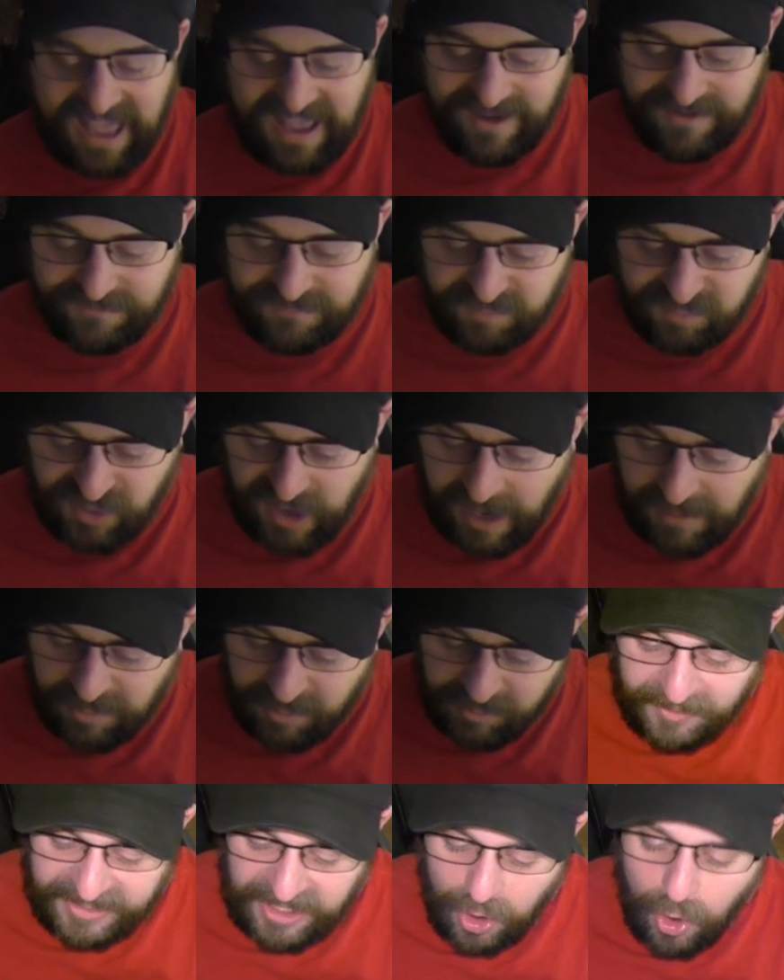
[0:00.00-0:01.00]
have
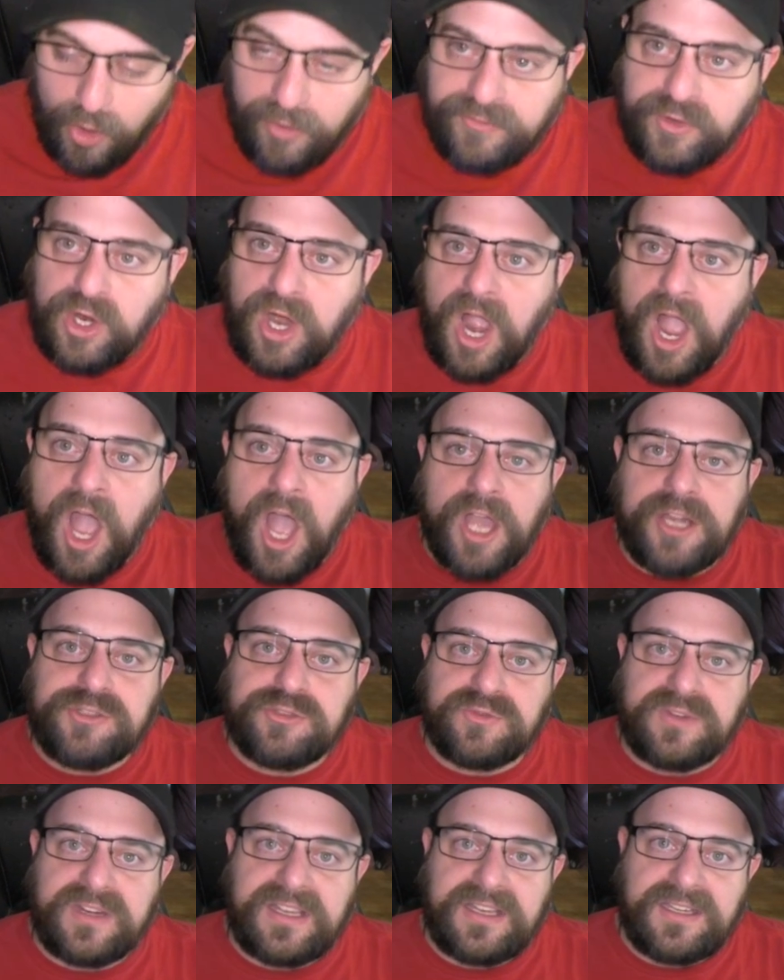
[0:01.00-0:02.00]
probably over
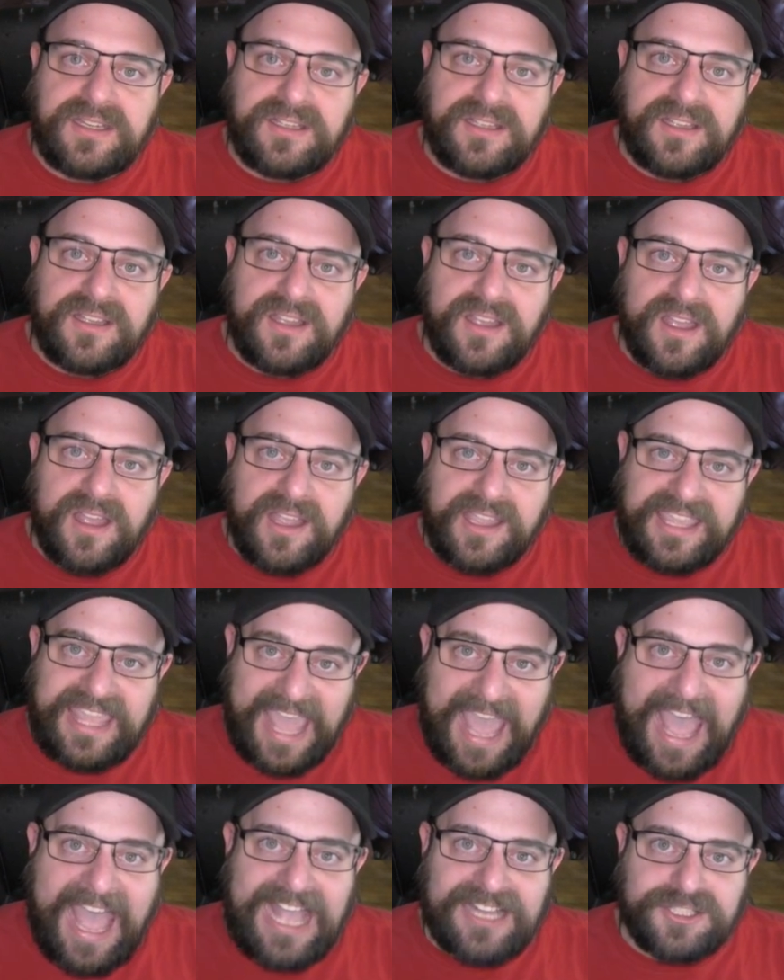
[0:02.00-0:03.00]
100
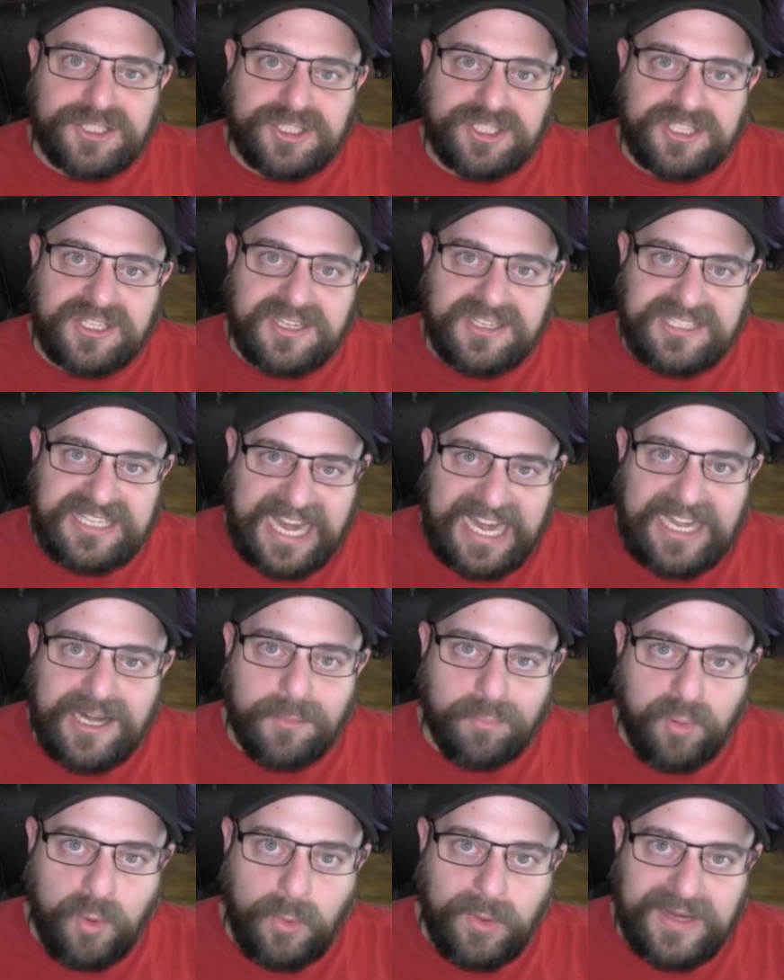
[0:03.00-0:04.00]
catch
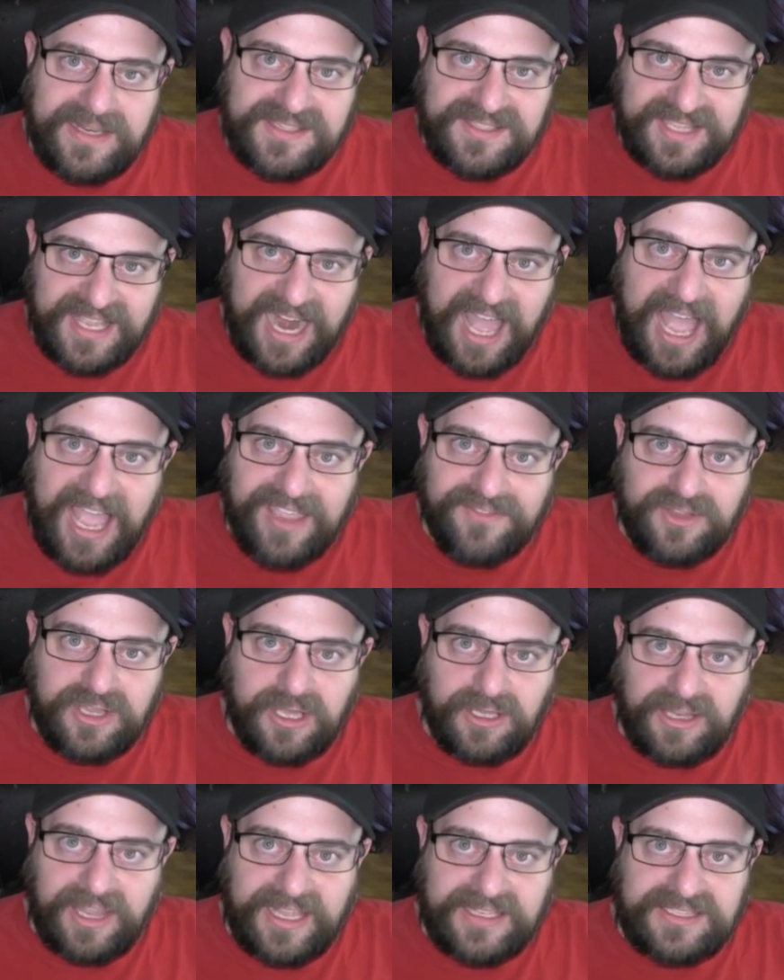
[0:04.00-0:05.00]
data points that
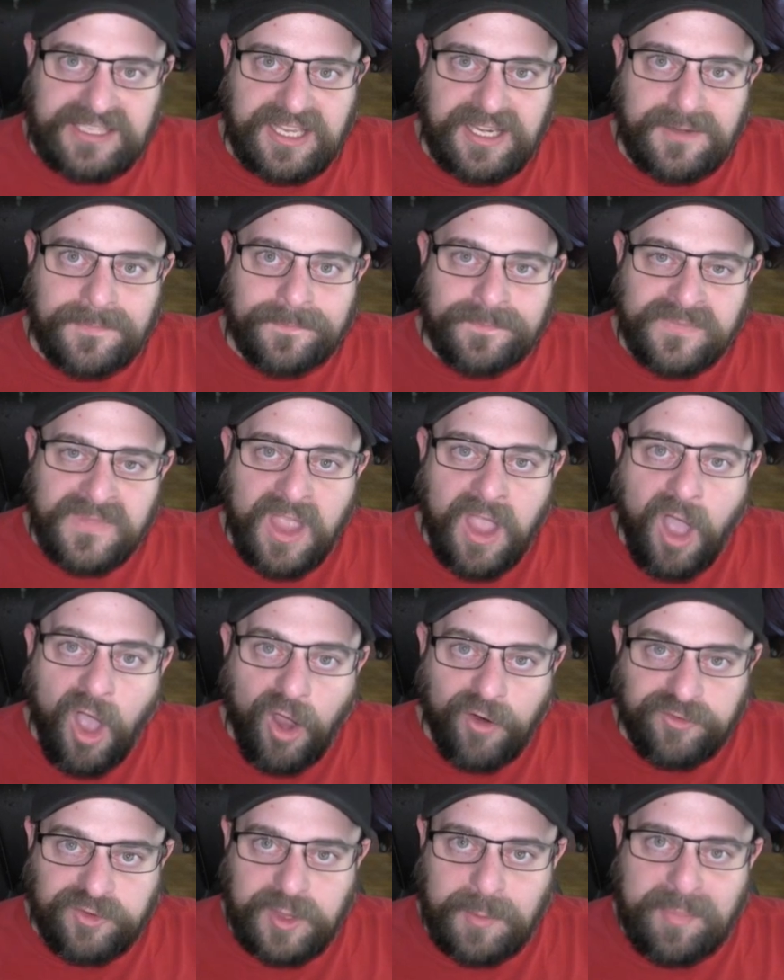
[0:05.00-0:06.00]
I've collected
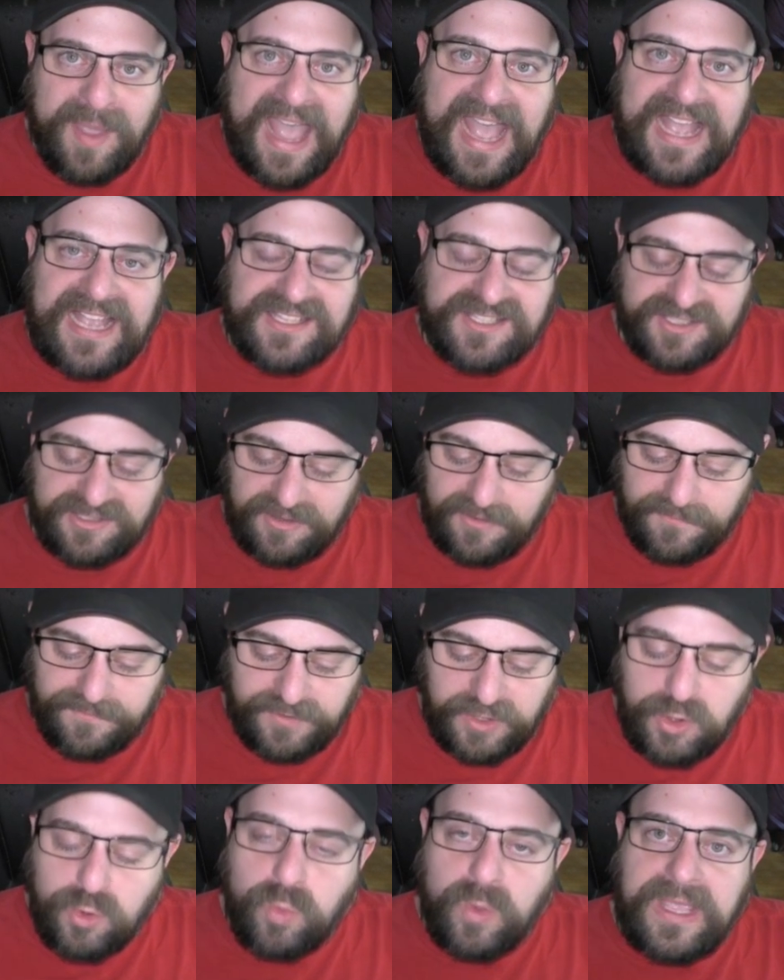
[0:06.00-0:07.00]
over the past
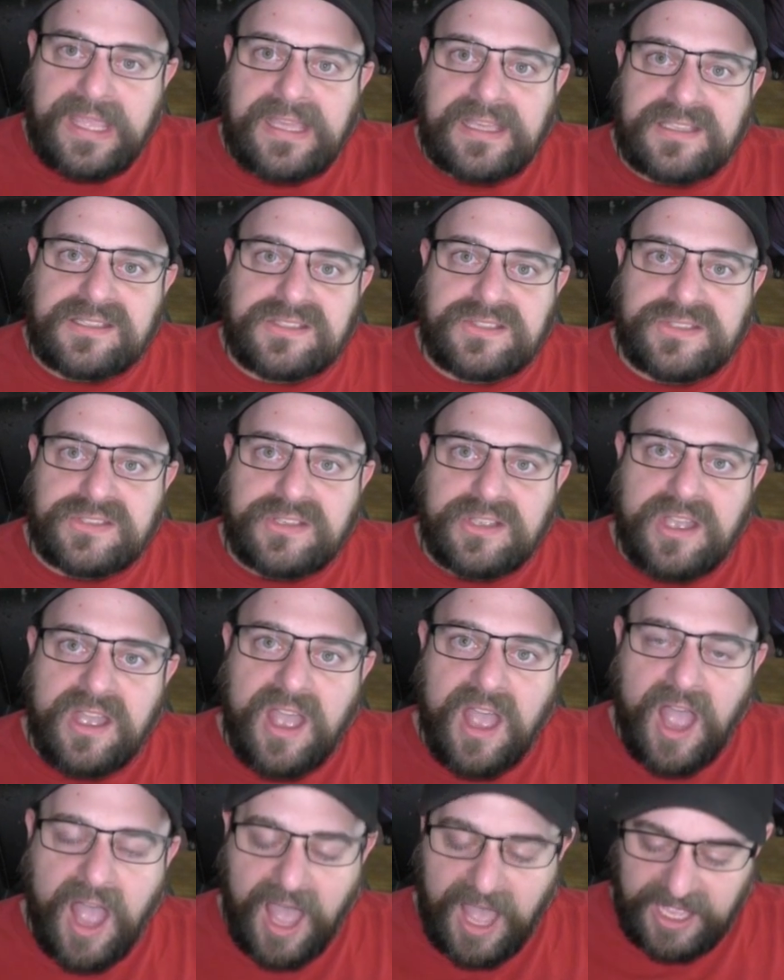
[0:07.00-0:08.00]
few weeks,
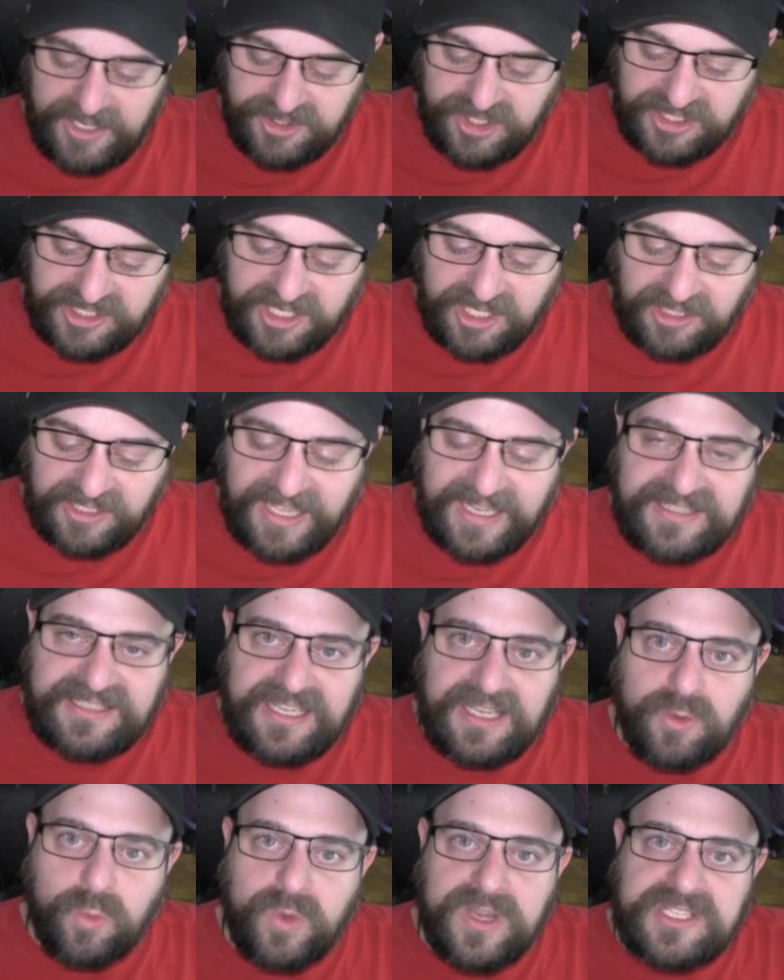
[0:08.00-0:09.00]
just
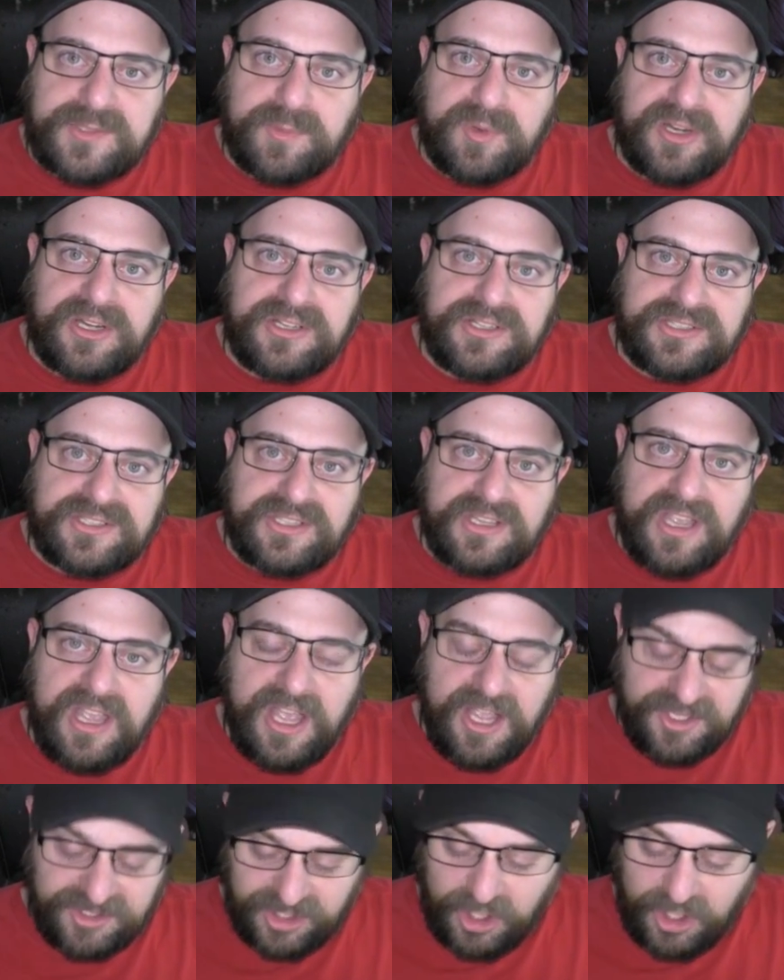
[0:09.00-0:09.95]
collecting whispers.